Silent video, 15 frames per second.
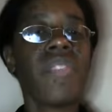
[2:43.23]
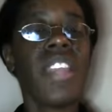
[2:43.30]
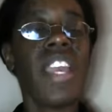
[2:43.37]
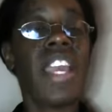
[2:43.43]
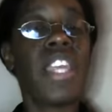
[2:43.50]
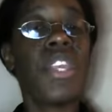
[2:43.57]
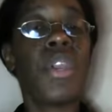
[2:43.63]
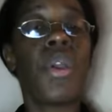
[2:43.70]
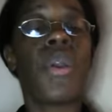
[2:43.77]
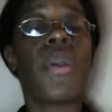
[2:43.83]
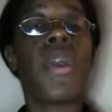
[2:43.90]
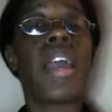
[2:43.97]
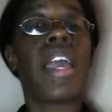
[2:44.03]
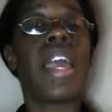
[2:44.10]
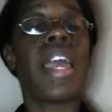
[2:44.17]
And
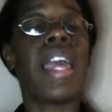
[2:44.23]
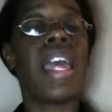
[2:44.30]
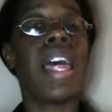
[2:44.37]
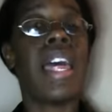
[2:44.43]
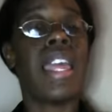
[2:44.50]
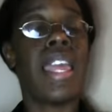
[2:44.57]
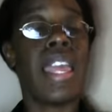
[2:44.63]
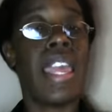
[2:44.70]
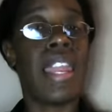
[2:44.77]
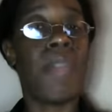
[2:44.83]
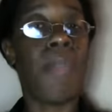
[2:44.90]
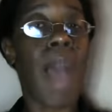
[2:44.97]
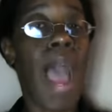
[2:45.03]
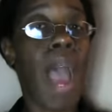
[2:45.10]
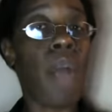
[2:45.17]
you're
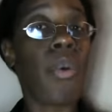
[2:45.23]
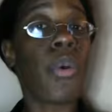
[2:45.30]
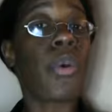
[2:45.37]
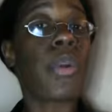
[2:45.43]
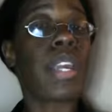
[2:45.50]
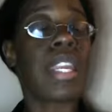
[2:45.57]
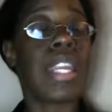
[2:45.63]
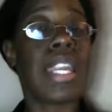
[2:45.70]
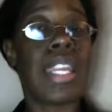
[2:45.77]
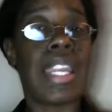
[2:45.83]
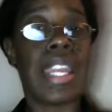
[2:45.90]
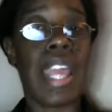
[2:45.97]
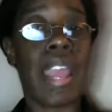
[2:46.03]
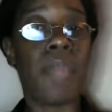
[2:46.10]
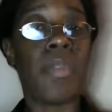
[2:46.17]
empowering and
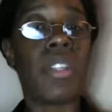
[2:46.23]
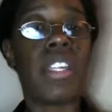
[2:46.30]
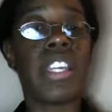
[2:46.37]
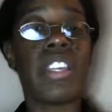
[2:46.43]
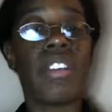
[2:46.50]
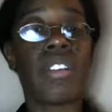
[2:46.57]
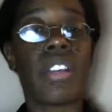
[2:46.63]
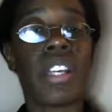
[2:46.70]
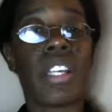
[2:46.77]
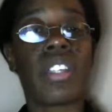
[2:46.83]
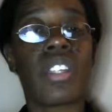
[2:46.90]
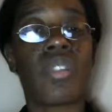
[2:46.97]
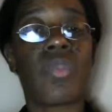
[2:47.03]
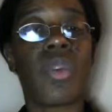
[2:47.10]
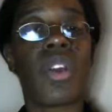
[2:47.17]
enabling your
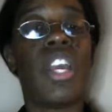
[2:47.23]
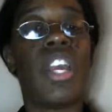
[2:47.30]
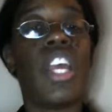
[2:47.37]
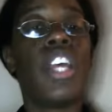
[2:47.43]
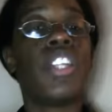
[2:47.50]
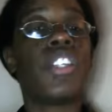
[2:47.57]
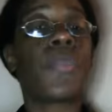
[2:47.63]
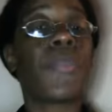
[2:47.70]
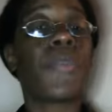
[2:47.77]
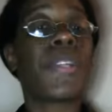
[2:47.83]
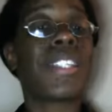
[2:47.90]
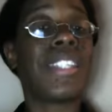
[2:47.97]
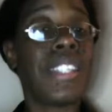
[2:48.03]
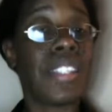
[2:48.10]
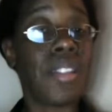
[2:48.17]
customer to
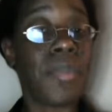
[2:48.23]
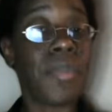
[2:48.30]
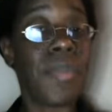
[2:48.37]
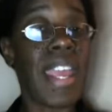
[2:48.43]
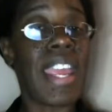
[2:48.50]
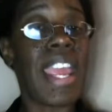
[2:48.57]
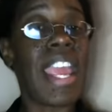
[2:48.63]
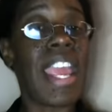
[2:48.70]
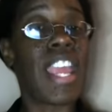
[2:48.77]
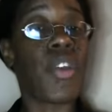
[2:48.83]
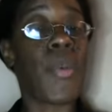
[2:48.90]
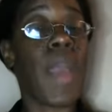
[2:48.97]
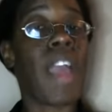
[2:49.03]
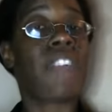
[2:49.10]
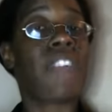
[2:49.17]
participate in
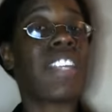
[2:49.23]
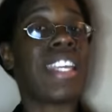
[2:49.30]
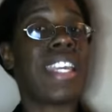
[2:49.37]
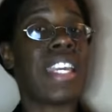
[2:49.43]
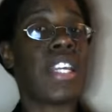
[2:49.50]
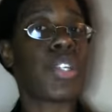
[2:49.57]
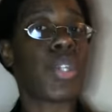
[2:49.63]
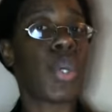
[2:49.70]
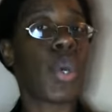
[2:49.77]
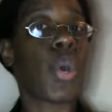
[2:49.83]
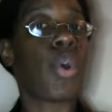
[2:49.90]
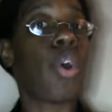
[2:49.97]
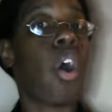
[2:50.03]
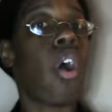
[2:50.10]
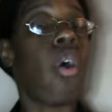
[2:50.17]
crafting his or
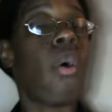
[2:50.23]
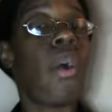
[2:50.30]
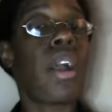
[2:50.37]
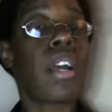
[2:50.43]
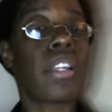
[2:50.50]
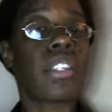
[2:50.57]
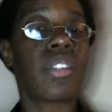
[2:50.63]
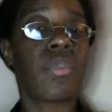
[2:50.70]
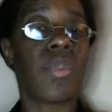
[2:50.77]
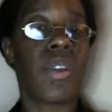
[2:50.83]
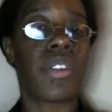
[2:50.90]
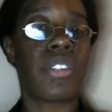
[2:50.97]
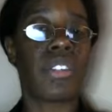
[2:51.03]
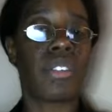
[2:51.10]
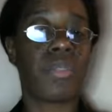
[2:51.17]
her own
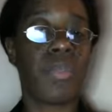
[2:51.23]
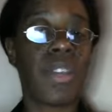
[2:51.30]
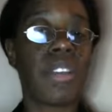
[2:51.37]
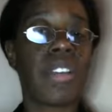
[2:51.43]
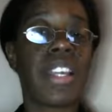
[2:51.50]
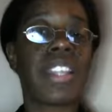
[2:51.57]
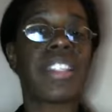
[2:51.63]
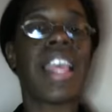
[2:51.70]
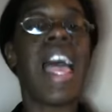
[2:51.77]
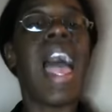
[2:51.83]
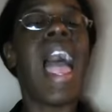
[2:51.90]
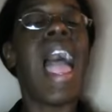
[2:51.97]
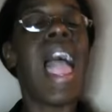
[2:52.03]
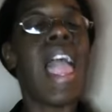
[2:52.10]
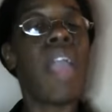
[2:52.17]
customer experience.
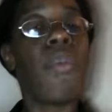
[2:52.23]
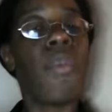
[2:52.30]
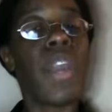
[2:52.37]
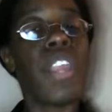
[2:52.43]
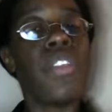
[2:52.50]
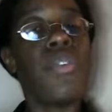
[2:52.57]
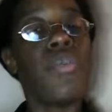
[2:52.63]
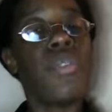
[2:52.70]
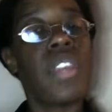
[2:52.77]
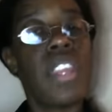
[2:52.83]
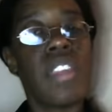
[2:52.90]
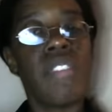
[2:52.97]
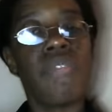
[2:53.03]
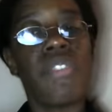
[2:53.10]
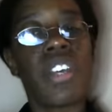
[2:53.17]
And when you
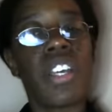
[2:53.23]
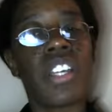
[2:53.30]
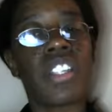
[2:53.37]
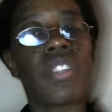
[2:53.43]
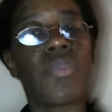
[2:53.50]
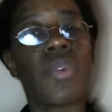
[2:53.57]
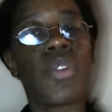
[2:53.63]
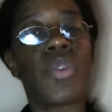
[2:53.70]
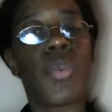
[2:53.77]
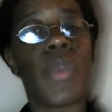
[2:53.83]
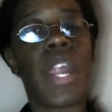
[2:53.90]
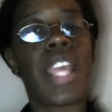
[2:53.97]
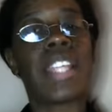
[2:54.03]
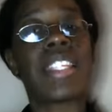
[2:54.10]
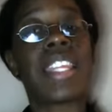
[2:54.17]
give the customer the
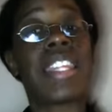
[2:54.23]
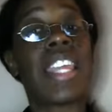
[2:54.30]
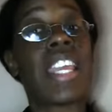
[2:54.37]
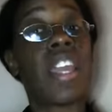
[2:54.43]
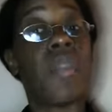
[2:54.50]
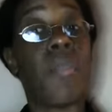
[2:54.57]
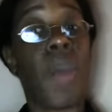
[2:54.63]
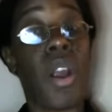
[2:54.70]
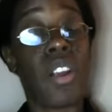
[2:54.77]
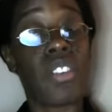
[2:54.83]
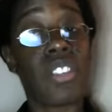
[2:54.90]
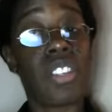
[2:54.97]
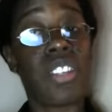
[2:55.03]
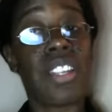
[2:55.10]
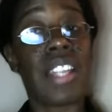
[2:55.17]
reins that they can
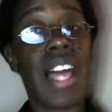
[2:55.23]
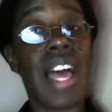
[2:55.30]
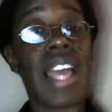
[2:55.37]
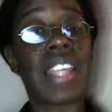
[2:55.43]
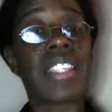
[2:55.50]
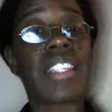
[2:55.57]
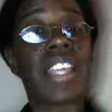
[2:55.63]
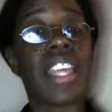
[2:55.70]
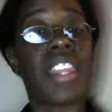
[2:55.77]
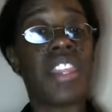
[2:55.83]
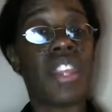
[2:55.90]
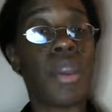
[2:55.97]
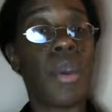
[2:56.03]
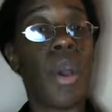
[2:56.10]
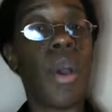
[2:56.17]
personalize
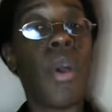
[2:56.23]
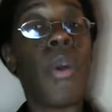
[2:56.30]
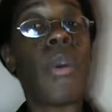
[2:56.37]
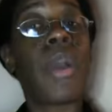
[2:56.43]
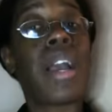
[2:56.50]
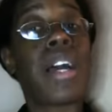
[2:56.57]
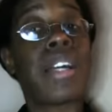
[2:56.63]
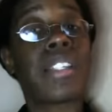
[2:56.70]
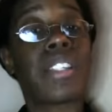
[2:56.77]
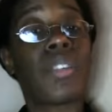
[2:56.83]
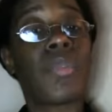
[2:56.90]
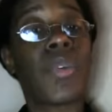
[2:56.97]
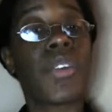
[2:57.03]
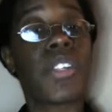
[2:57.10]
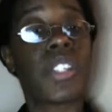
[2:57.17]
their own
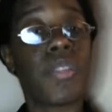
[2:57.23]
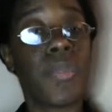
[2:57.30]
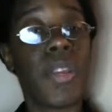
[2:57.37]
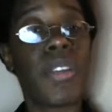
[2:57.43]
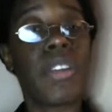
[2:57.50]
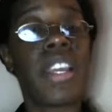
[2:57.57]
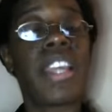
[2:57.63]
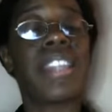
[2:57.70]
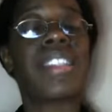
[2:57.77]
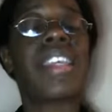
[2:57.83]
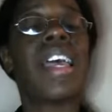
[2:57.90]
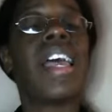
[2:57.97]
customer experience,